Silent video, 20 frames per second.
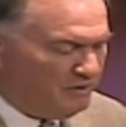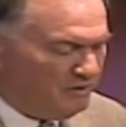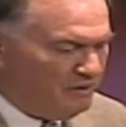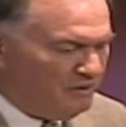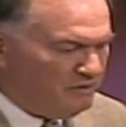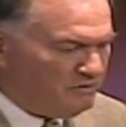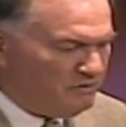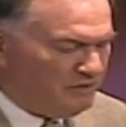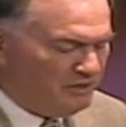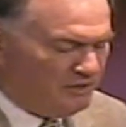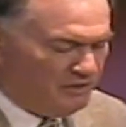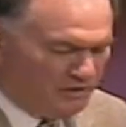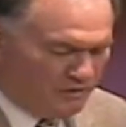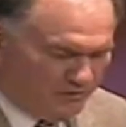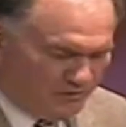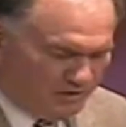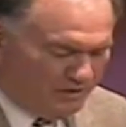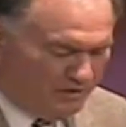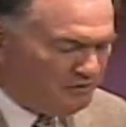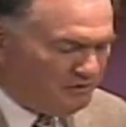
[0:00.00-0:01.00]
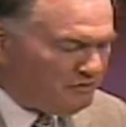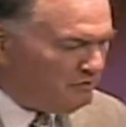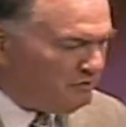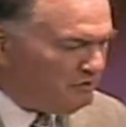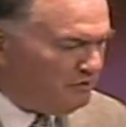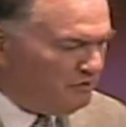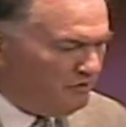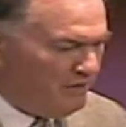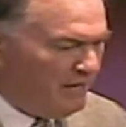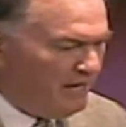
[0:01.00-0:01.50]
said, You're this or
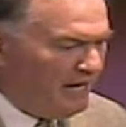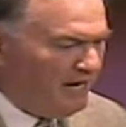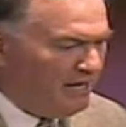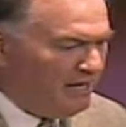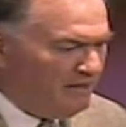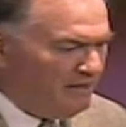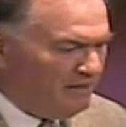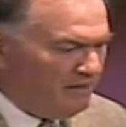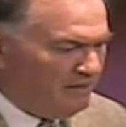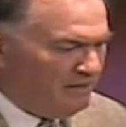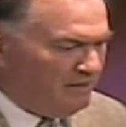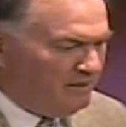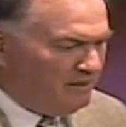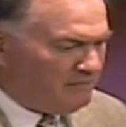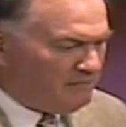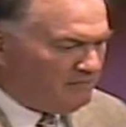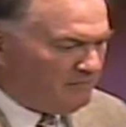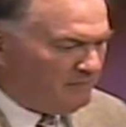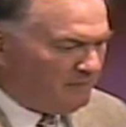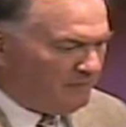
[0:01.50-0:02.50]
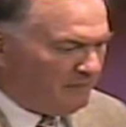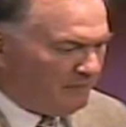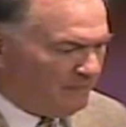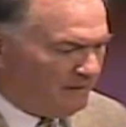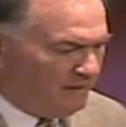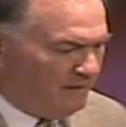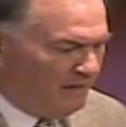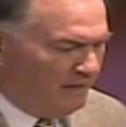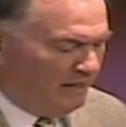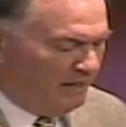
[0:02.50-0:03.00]
you're that.
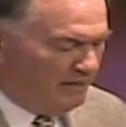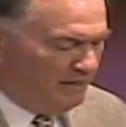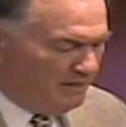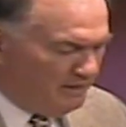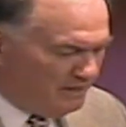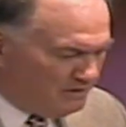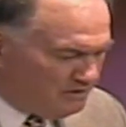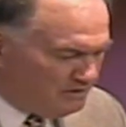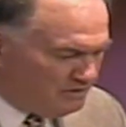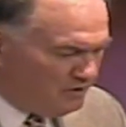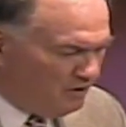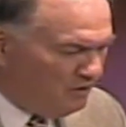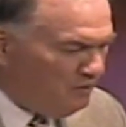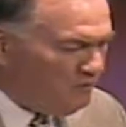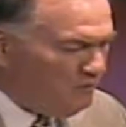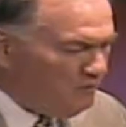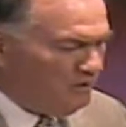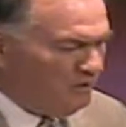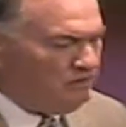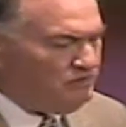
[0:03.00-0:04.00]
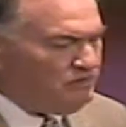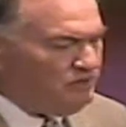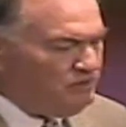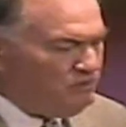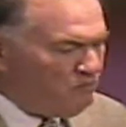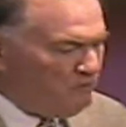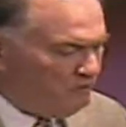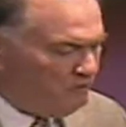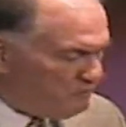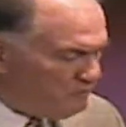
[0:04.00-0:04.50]
And He has told us He
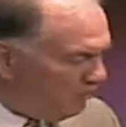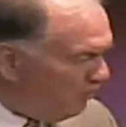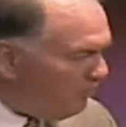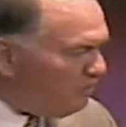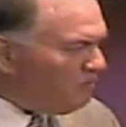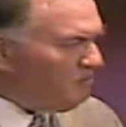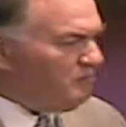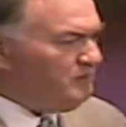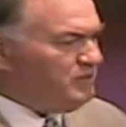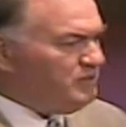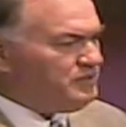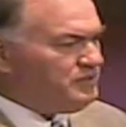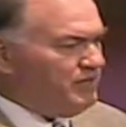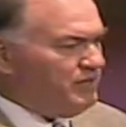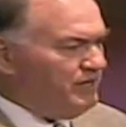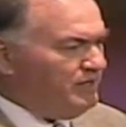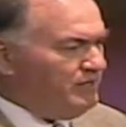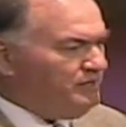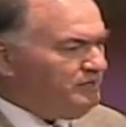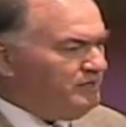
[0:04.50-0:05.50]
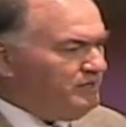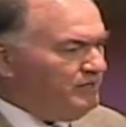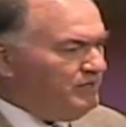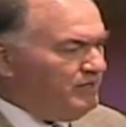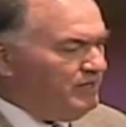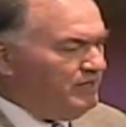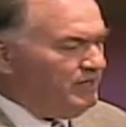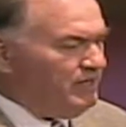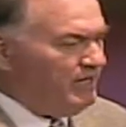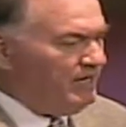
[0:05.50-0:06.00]
wants all to be saved,
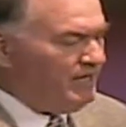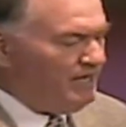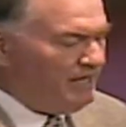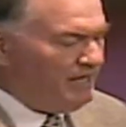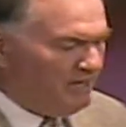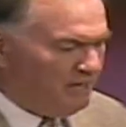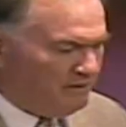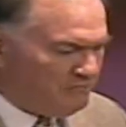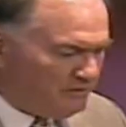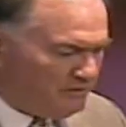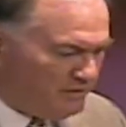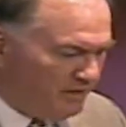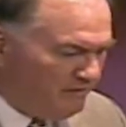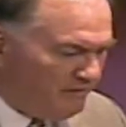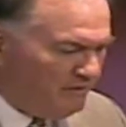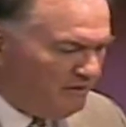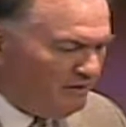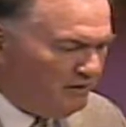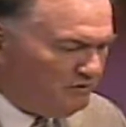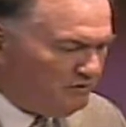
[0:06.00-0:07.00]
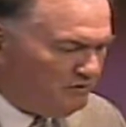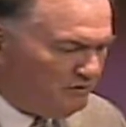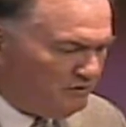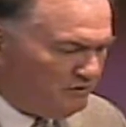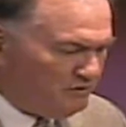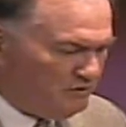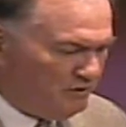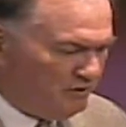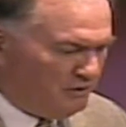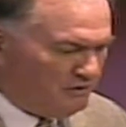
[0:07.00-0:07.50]
and He has given us
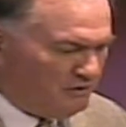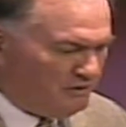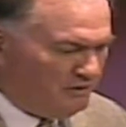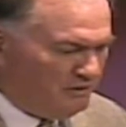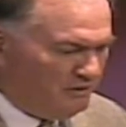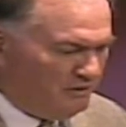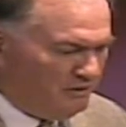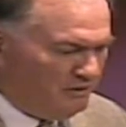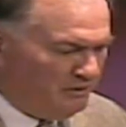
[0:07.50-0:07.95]
instruction.